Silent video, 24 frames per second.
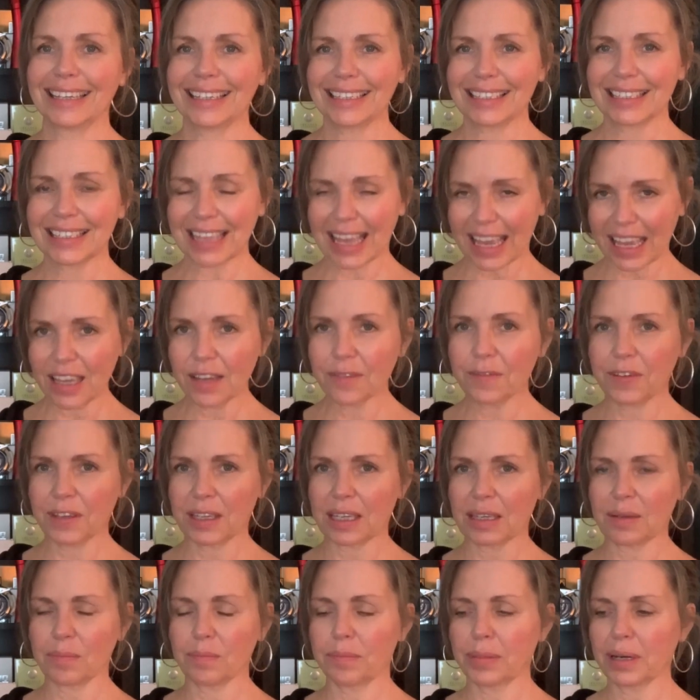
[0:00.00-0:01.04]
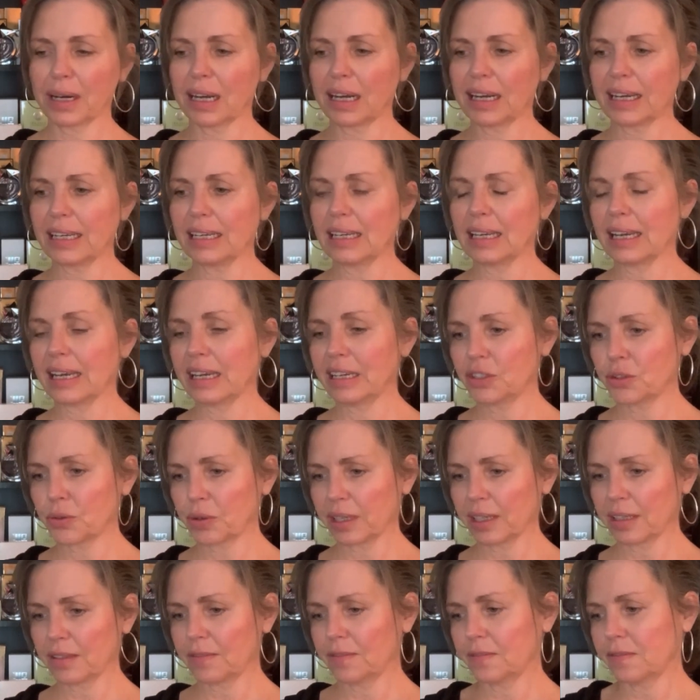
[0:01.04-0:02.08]
is A V by
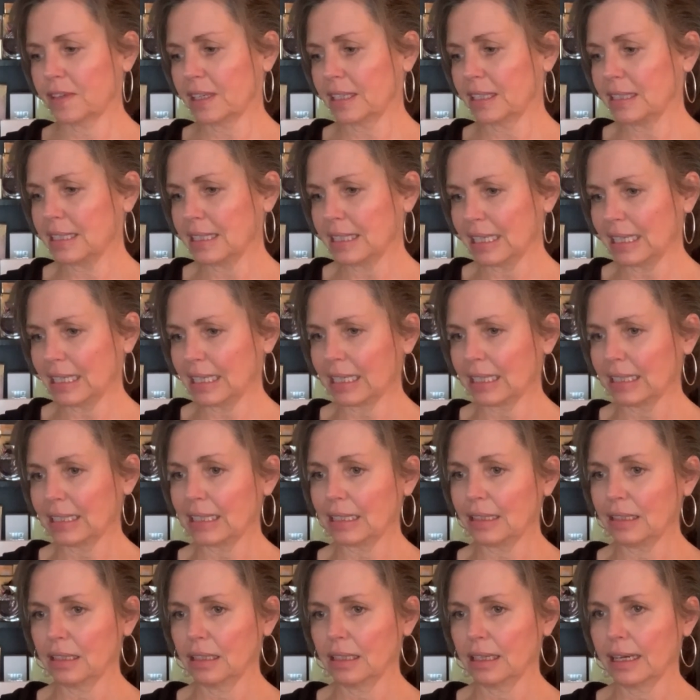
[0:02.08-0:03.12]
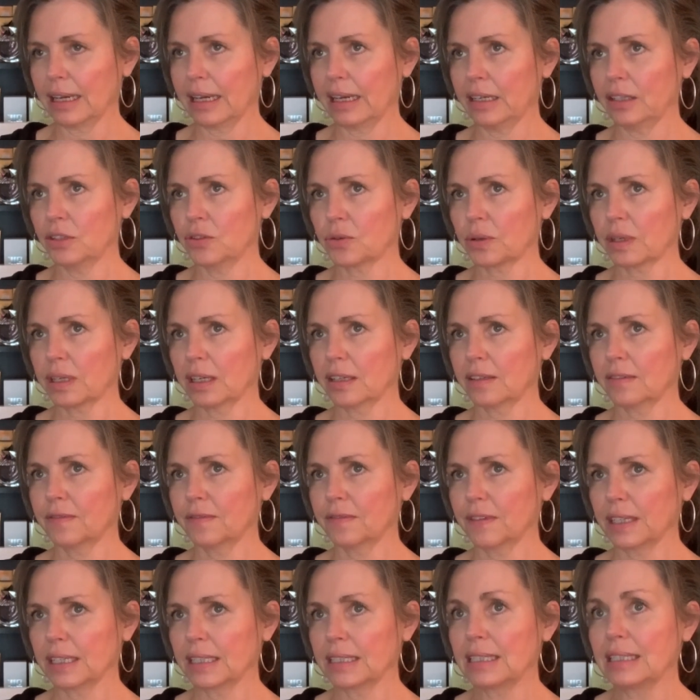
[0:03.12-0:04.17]
Adrienne Vittadini. Adrienne
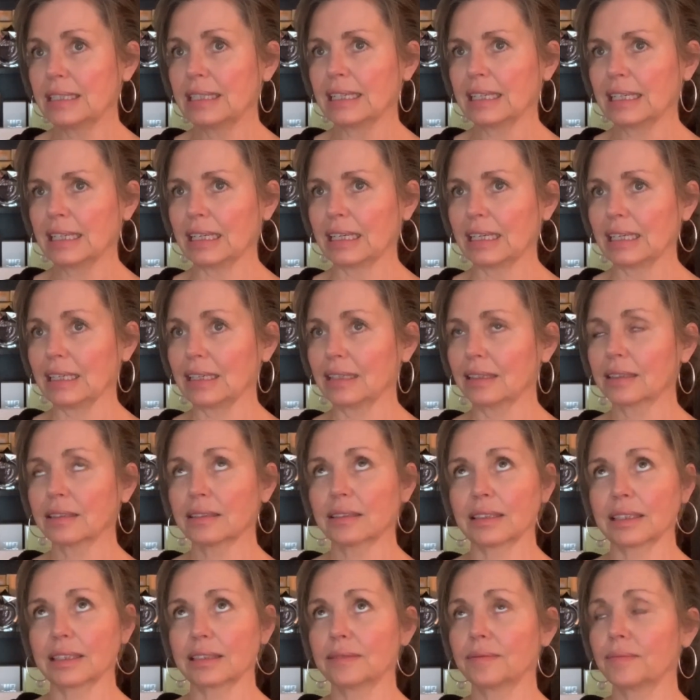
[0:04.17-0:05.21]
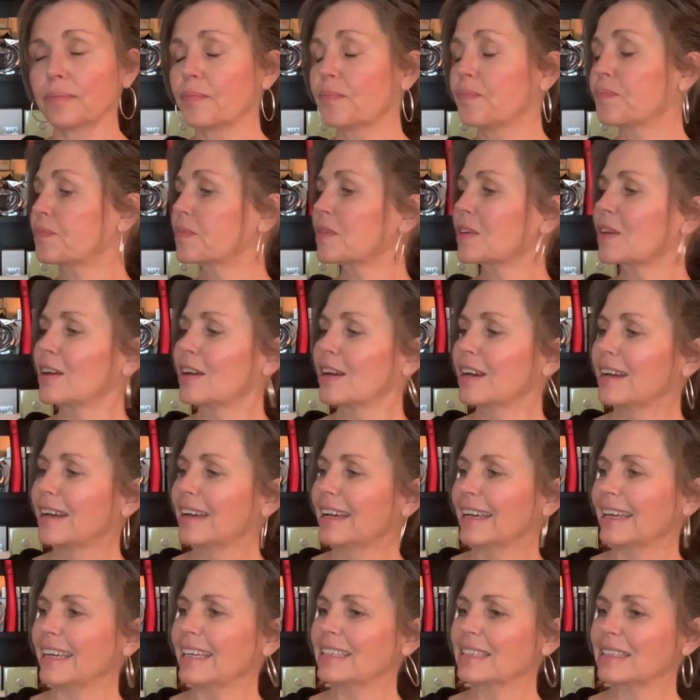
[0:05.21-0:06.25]
Vittadini, God.
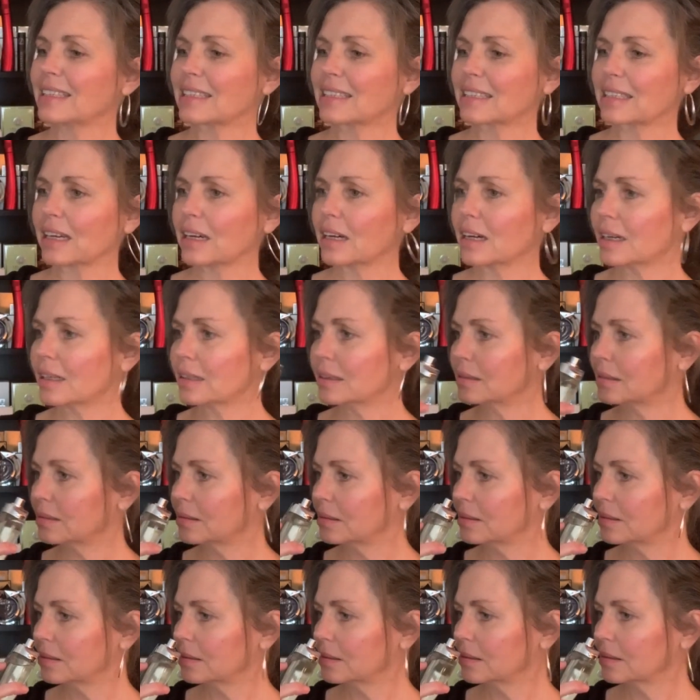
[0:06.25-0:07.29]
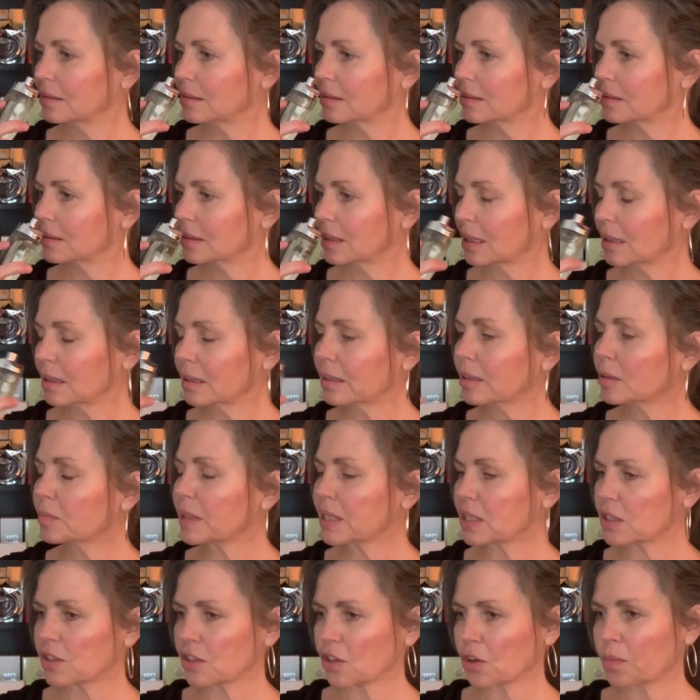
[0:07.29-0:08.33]
It's uh, a little
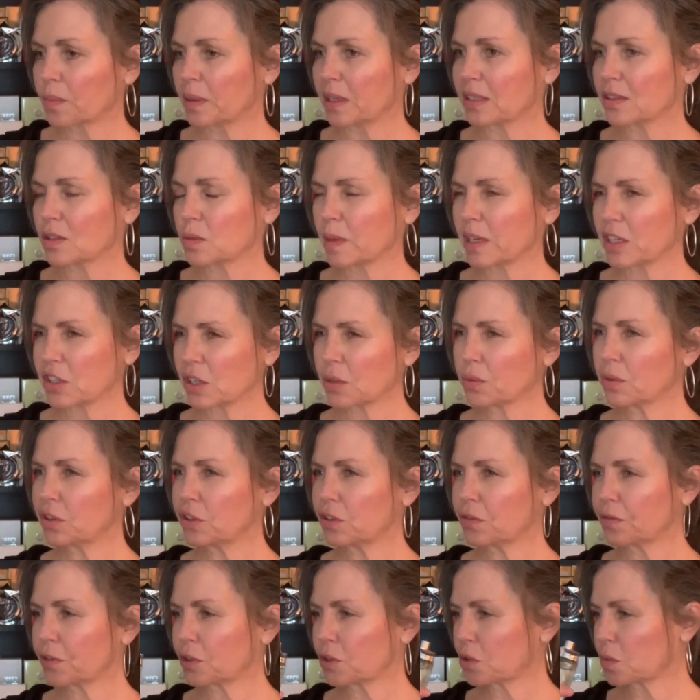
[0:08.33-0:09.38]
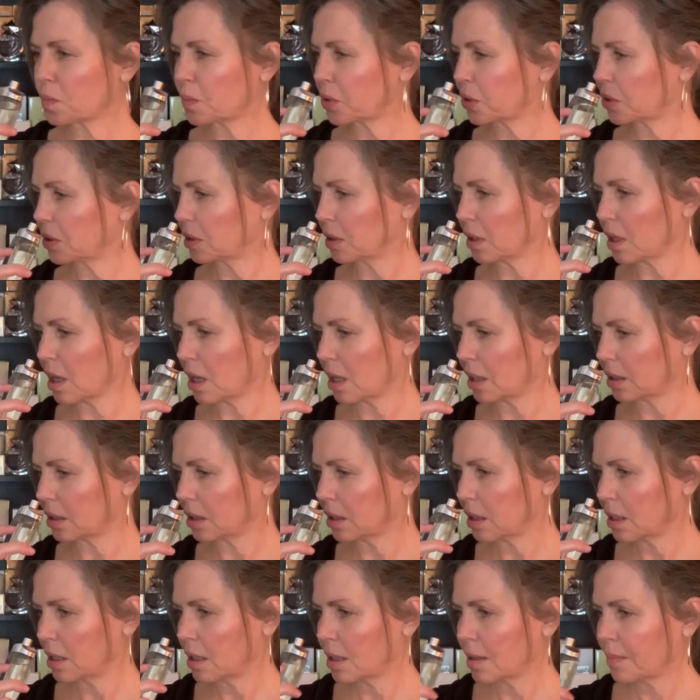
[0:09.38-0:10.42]
bit soapy, especially when you first put it
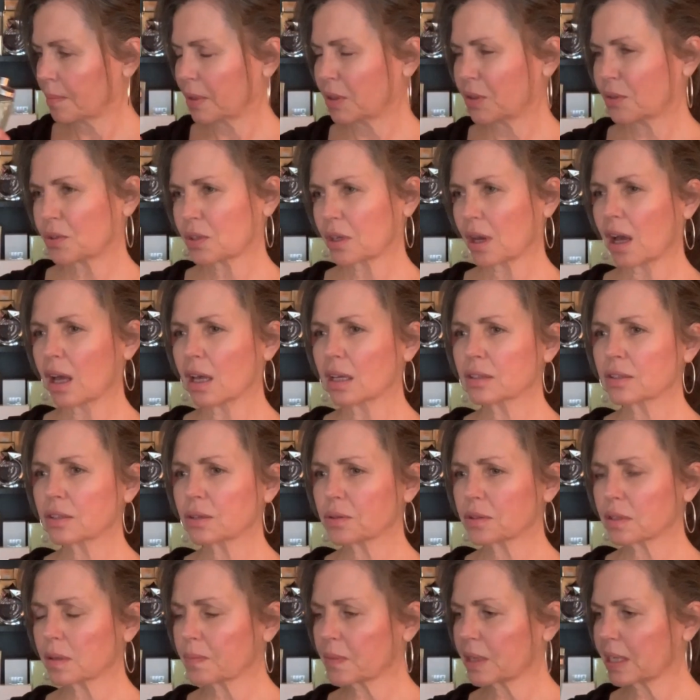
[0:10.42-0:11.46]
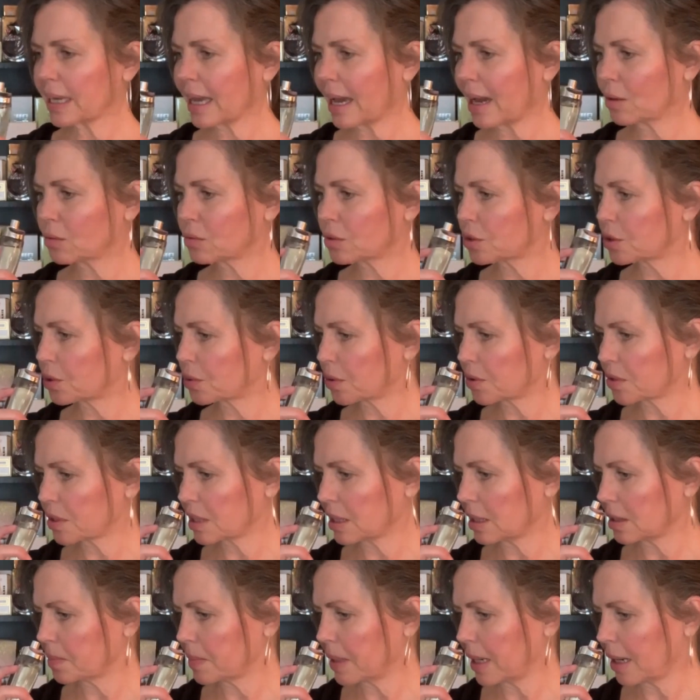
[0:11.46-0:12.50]
on, but there's also something
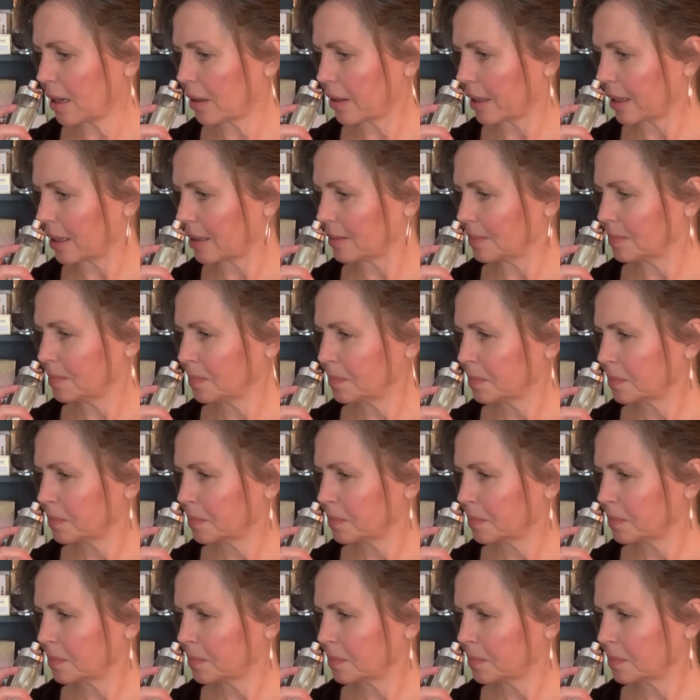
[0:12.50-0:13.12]
outdoorsy about it.